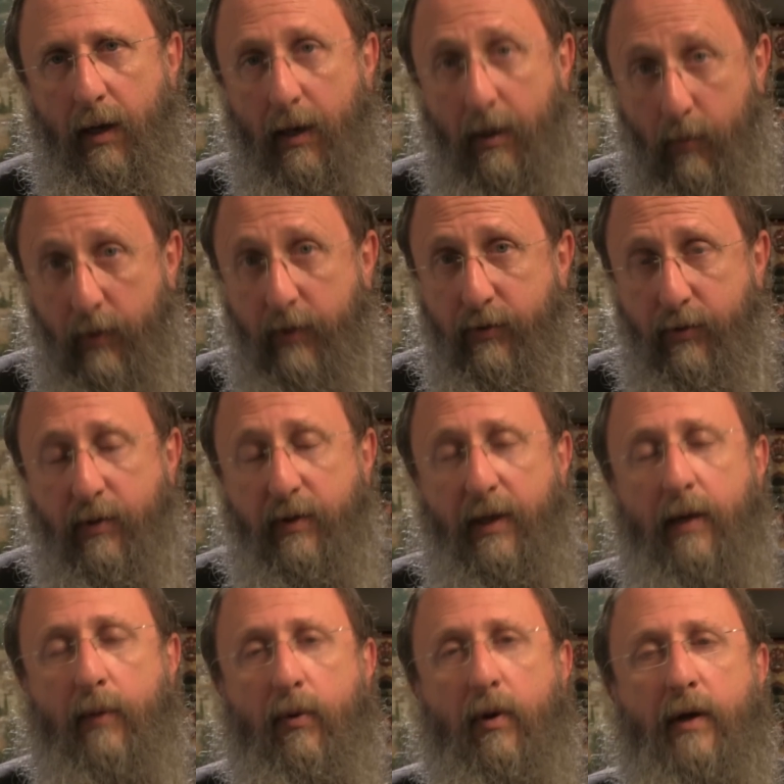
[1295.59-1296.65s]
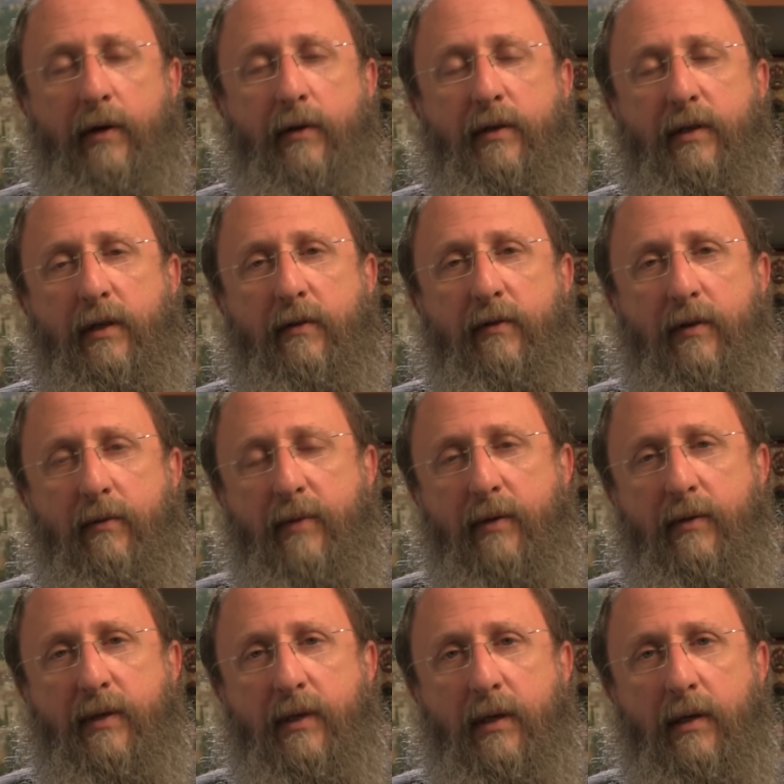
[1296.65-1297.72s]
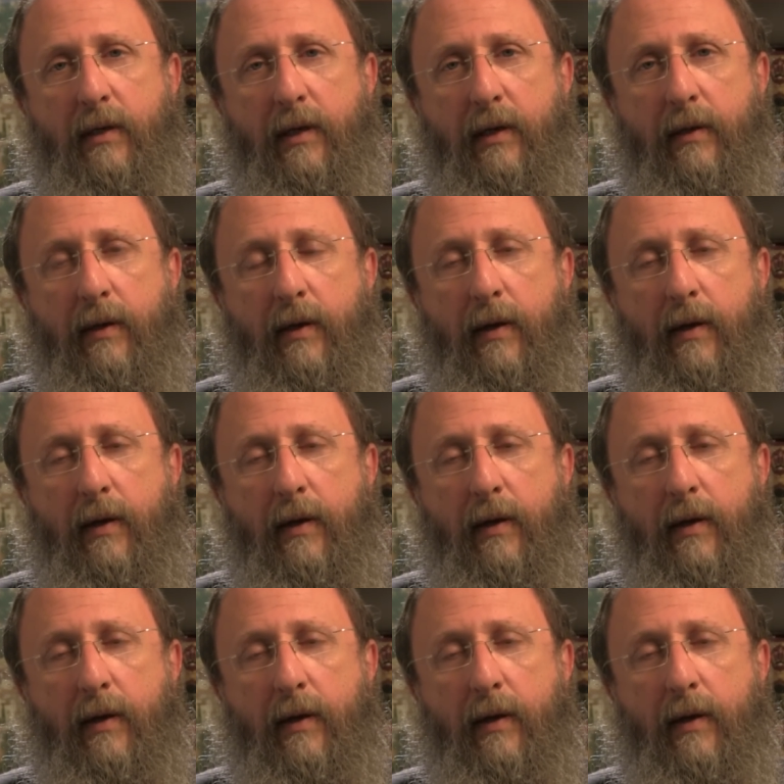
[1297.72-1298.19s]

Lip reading: And we took that upon ourselves at Mount Sinai.